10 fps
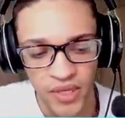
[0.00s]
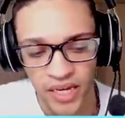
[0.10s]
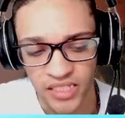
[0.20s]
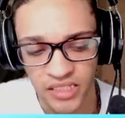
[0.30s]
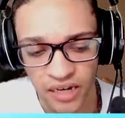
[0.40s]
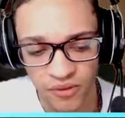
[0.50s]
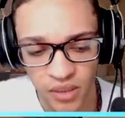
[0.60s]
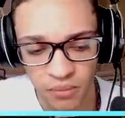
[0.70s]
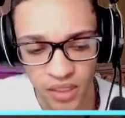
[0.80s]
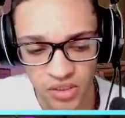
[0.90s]
It's not really
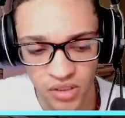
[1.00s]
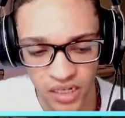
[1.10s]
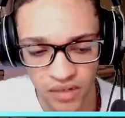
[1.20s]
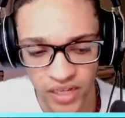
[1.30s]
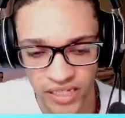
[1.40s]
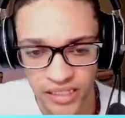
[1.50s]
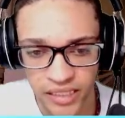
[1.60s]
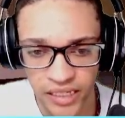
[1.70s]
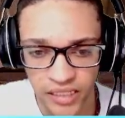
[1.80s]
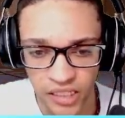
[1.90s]
meant to kind of like
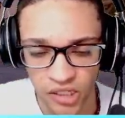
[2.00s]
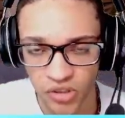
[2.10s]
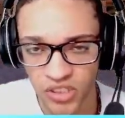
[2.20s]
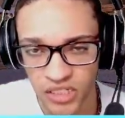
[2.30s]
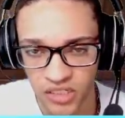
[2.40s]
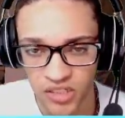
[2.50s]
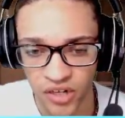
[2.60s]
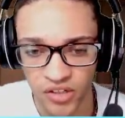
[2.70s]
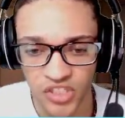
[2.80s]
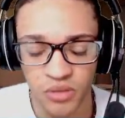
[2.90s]
get kills
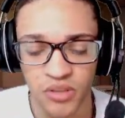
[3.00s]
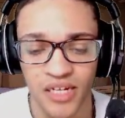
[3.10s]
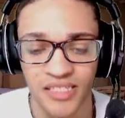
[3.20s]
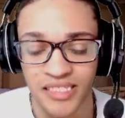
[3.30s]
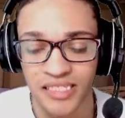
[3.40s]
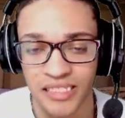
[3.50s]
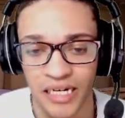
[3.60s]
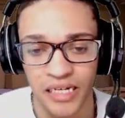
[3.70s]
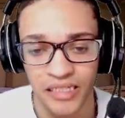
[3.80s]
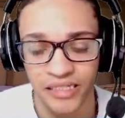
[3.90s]
necessarily, just because it's
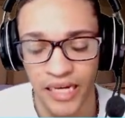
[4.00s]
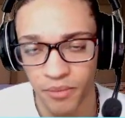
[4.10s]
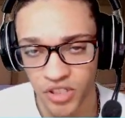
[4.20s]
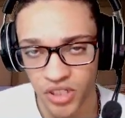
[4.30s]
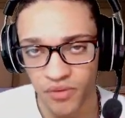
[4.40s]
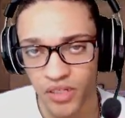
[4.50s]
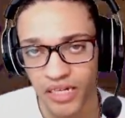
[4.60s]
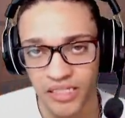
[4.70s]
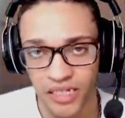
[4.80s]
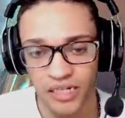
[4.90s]
the damage of it
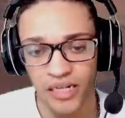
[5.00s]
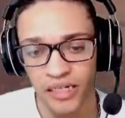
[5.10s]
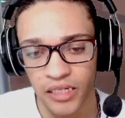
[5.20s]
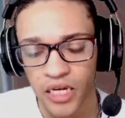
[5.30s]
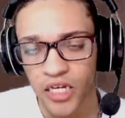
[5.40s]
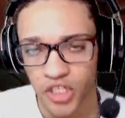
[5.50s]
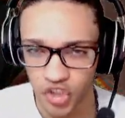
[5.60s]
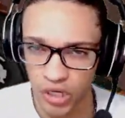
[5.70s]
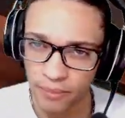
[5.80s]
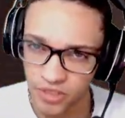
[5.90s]
has kind of like
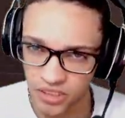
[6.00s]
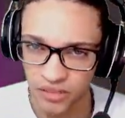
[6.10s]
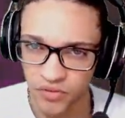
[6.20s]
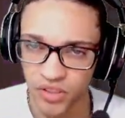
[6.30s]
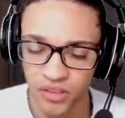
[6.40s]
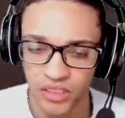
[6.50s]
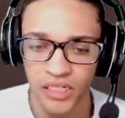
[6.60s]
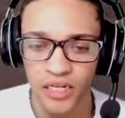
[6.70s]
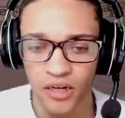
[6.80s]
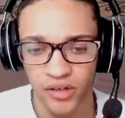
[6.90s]
dropped significantly.
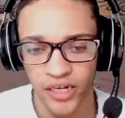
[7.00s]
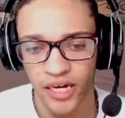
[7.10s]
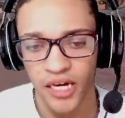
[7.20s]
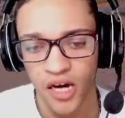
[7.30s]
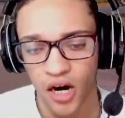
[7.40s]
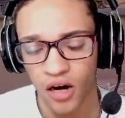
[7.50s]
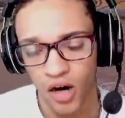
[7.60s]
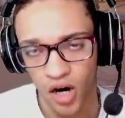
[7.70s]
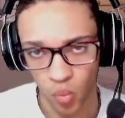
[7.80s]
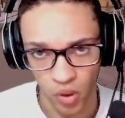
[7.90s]
Okay,
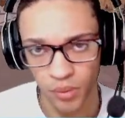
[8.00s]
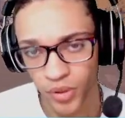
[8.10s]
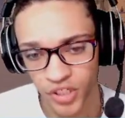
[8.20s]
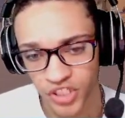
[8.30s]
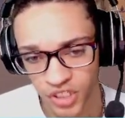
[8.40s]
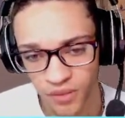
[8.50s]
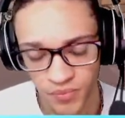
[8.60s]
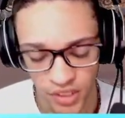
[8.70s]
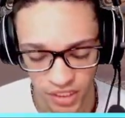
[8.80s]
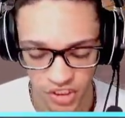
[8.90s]
on one person
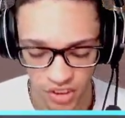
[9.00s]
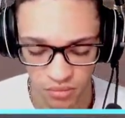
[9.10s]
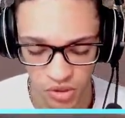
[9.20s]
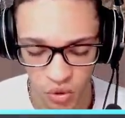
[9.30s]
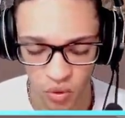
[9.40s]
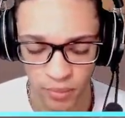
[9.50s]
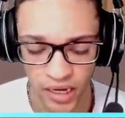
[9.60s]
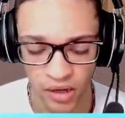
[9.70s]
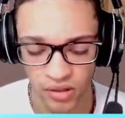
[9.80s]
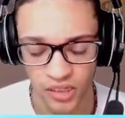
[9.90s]
it's gonna do
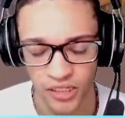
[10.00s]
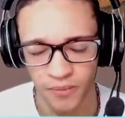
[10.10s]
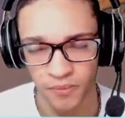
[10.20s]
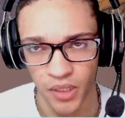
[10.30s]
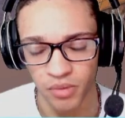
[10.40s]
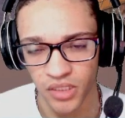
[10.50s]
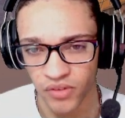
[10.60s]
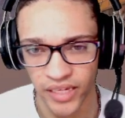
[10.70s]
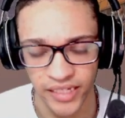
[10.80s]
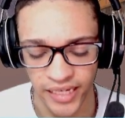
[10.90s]
about I believe
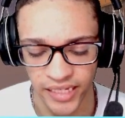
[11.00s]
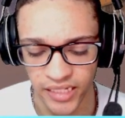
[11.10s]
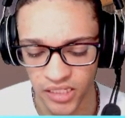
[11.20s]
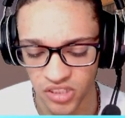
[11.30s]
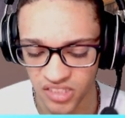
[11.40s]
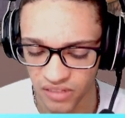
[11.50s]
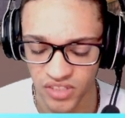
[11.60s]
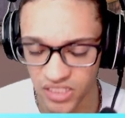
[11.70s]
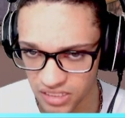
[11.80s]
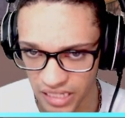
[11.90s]
like 80 to
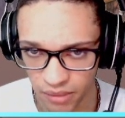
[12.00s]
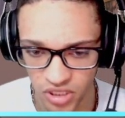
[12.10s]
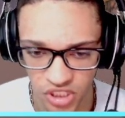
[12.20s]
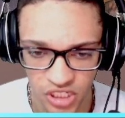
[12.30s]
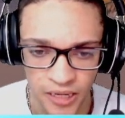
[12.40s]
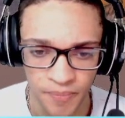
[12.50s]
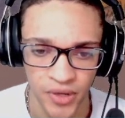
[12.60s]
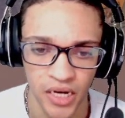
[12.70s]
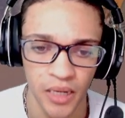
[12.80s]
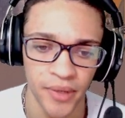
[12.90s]
76 damage.
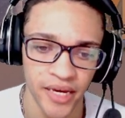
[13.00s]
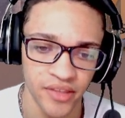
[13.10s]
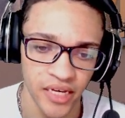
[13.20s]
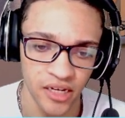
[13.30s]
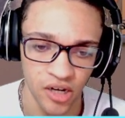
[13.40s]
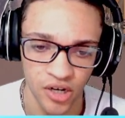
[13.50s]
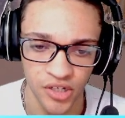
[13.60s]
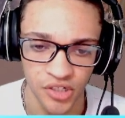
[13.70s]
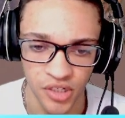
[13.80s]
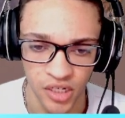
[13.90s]
And then
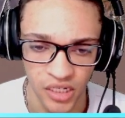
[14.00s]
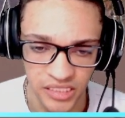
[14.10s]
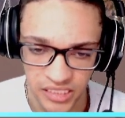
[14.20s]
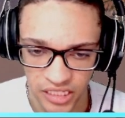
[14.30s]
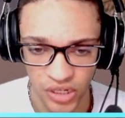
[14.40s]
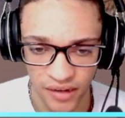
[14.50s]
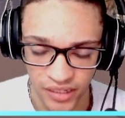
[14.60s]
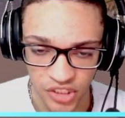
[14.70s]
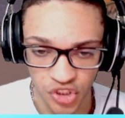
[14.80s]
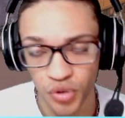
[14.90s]
on let's say you have
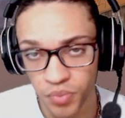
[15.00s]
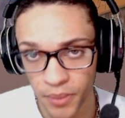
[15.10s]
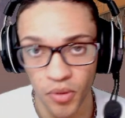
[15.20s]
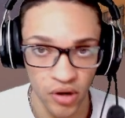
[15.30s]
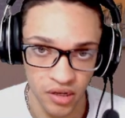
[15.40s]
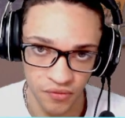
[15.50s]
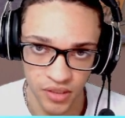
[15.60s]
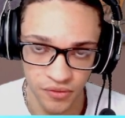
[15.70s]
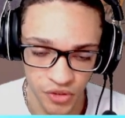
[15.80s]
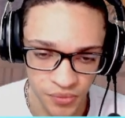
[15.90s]
like two people right in front
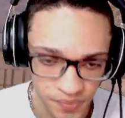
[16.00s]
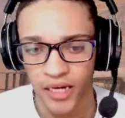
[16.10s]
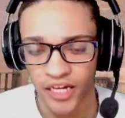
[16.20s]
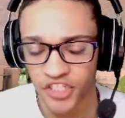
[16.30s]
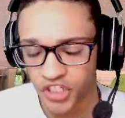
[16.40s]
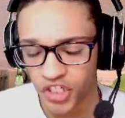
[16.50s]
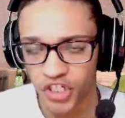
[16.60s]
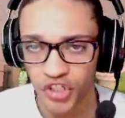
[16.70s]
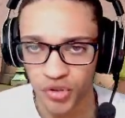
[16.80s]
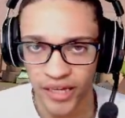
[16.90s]
of you, it's gonna
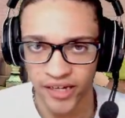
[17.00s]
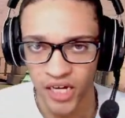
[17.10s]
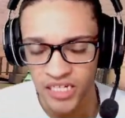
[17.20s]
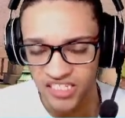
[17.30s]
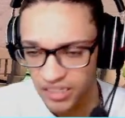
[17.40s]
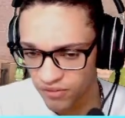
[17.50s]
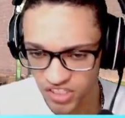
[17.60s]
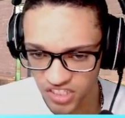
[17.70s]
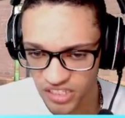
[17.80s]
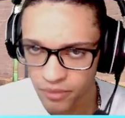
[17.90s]
do like
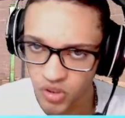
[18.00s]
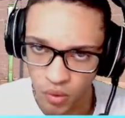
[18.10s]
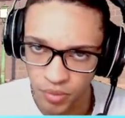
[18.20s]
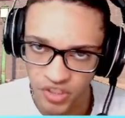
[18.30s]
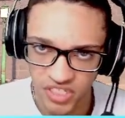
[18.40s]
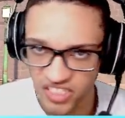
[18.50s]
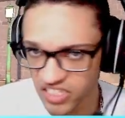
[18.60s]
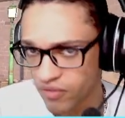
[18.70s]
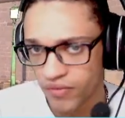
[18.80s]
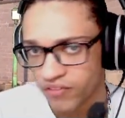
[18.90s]
76 damage on one person and
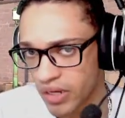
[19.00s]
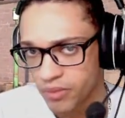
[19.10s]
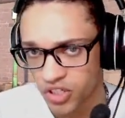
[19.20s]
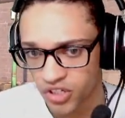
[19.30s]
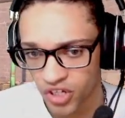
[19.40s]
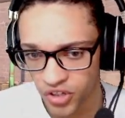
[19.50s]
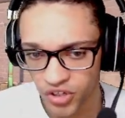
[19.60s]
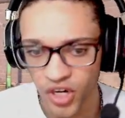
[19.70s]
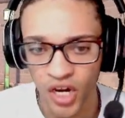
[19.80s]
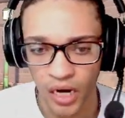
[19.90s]
75 damage on
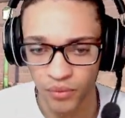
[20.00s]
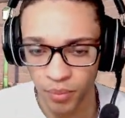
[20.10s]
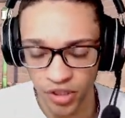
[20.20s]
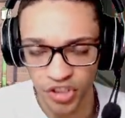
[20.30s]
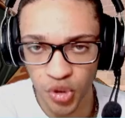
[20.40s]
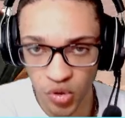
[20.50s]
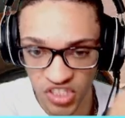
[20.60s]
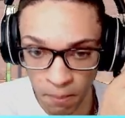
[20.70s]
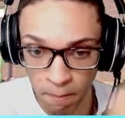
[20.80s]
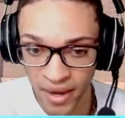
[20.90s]
another. The person who was
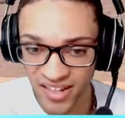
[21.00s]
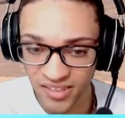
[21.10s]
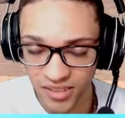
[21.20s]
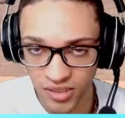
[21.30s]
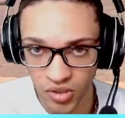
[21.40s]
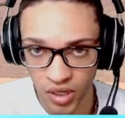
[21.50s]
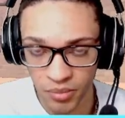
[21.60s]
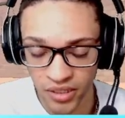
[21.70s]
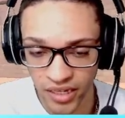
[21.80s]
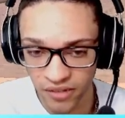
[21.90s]
meant to
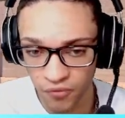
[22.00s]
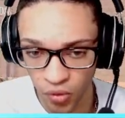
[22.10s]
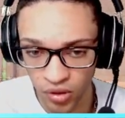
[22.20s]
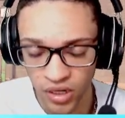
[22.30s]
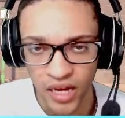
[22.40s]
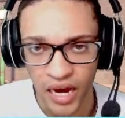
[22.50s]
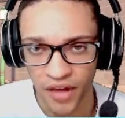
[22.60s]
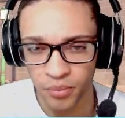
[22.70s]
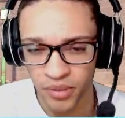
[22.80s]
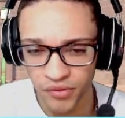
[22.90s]
be hit for, I
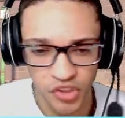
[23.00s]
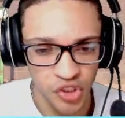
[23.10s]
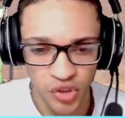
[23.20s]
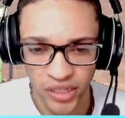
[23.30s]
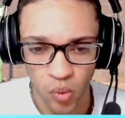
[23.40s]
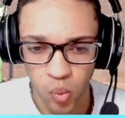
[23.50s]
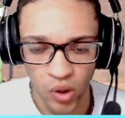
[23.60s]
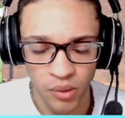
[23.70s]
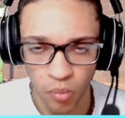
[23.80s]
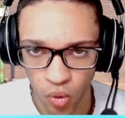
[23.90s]
believe it's gonna do like
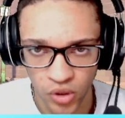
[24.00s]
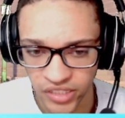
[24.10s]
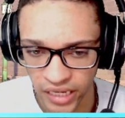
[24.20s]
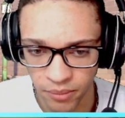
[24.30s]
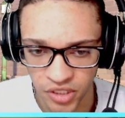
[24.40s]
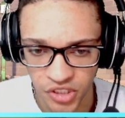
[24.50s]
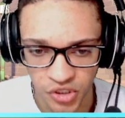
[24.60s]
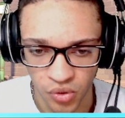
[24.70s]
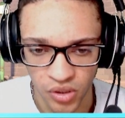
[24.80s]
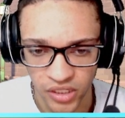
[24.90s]
one more damage,
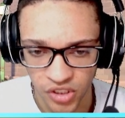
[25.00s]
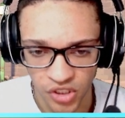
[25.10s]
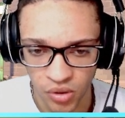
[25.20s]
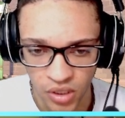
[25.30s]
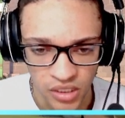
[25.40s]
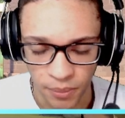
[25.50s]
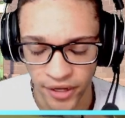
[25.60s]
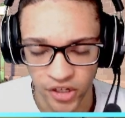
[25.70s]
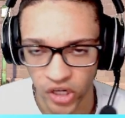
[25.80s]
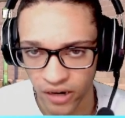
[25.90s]
or like
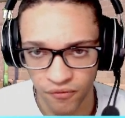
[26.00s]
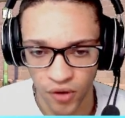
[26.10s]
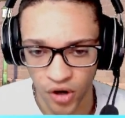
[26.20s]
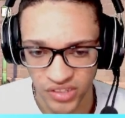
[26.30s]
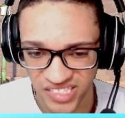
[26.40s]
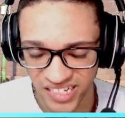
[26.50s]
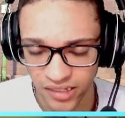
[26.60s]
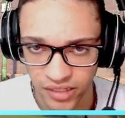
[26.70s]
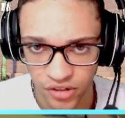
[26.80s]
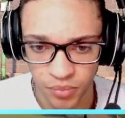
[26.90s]
depending on how far the
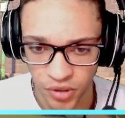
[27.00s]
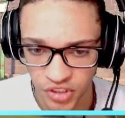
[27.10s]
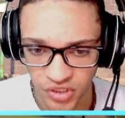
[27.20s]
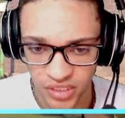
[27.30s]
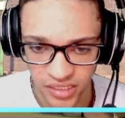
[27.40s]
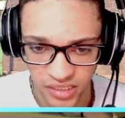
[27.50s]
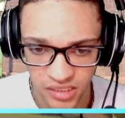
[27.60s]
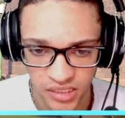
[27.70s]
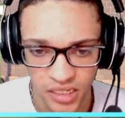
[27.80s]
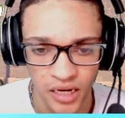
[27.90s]
secondary person
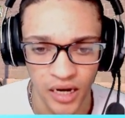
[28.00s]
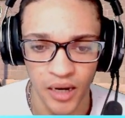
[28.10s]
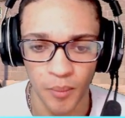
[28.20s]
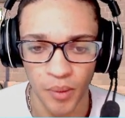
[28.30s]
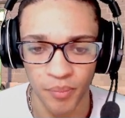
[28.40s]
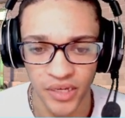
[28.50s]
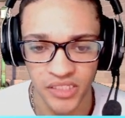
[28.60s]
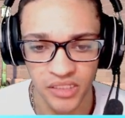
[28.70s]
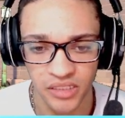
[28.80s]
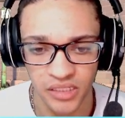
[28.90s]
is. But
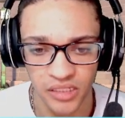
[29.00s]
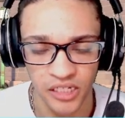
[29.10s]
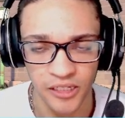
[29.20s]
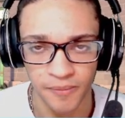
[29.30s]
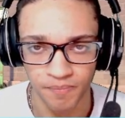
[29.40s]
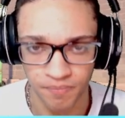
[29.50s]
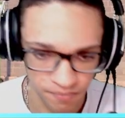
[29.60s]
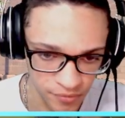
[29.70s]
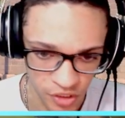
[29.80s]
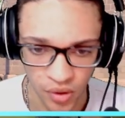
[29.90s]
basically
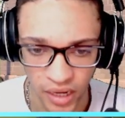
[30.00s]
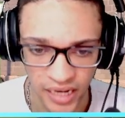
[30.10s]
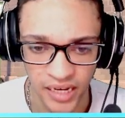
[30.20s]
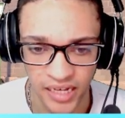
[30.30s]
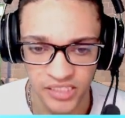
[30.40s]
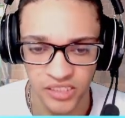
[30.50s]
as